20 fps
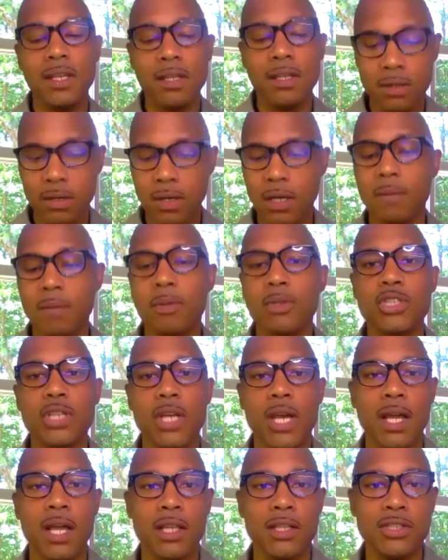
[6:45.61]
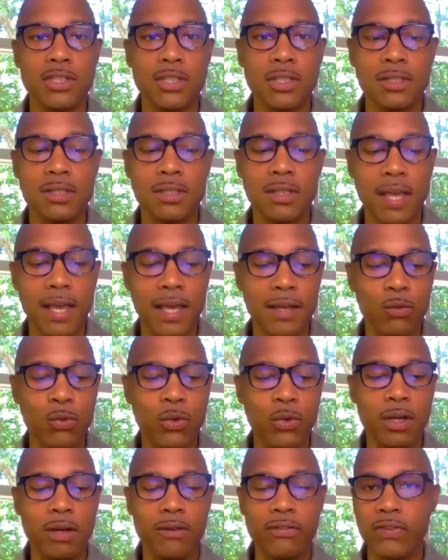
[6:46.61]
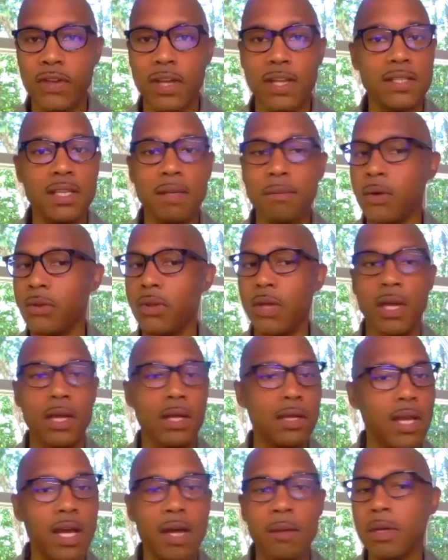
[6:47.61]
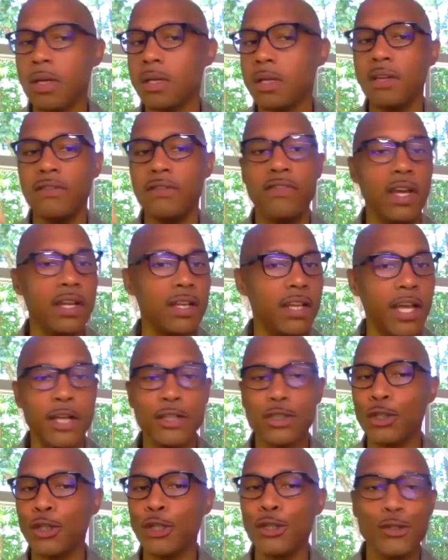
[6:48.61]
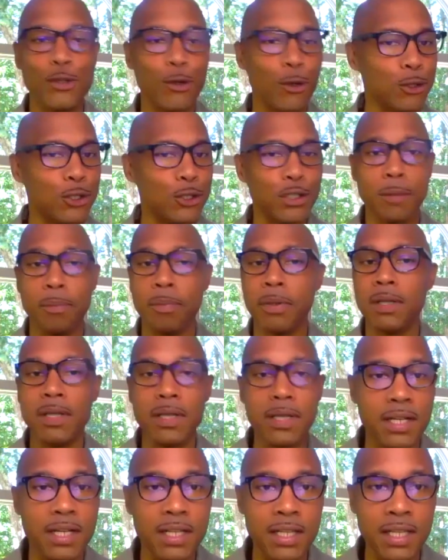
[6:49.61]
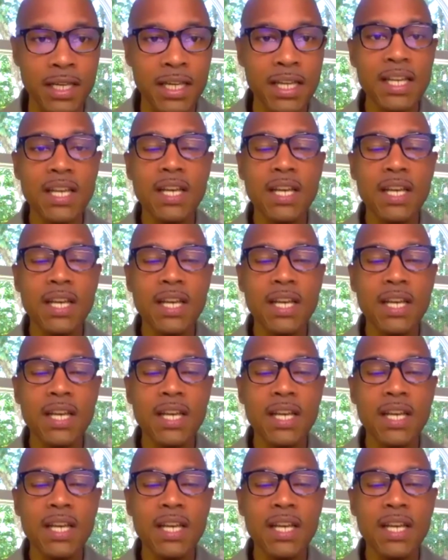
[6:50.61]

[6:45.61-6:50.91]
incredible challenges that we are facing both economically, financially, socially, politically.